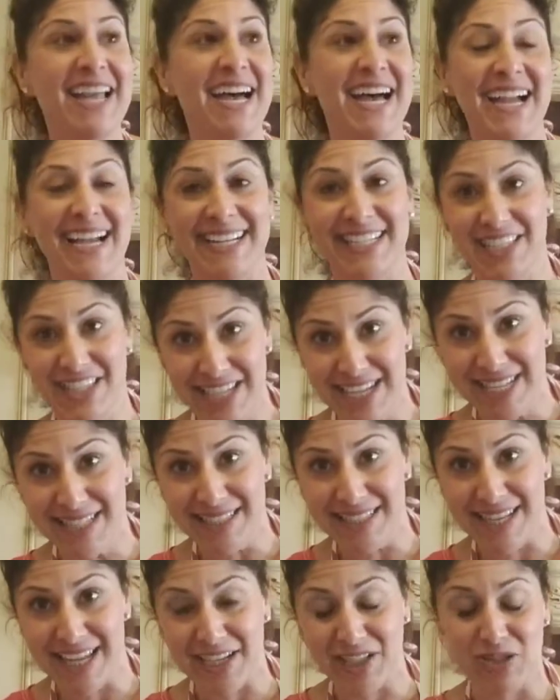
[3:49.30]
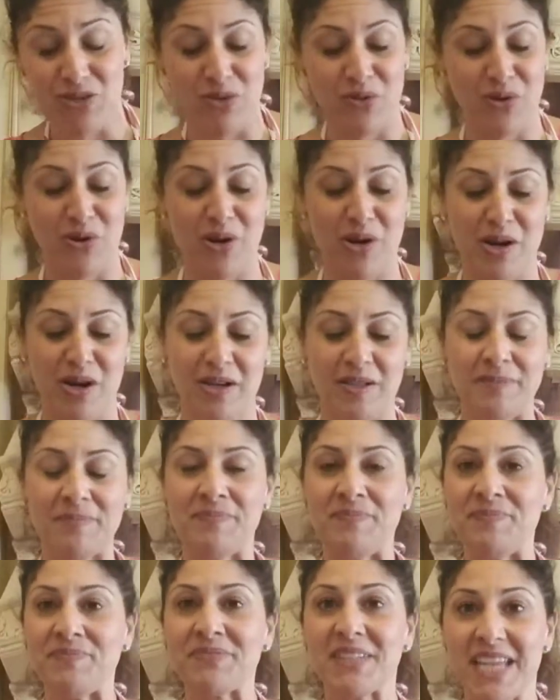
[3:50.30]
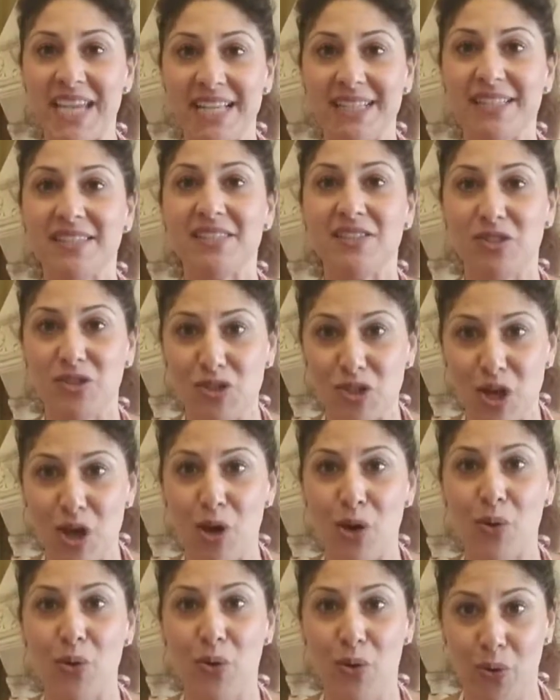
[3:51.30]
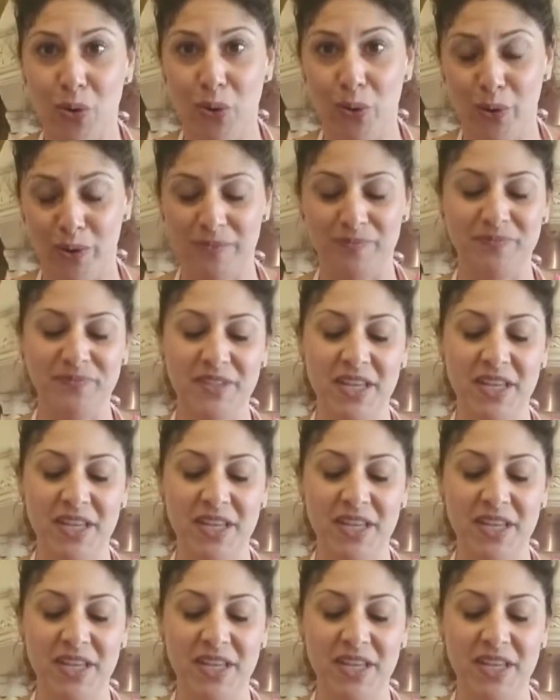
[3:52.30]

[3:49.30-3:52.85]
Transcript: I got chickens next door. It's so cool.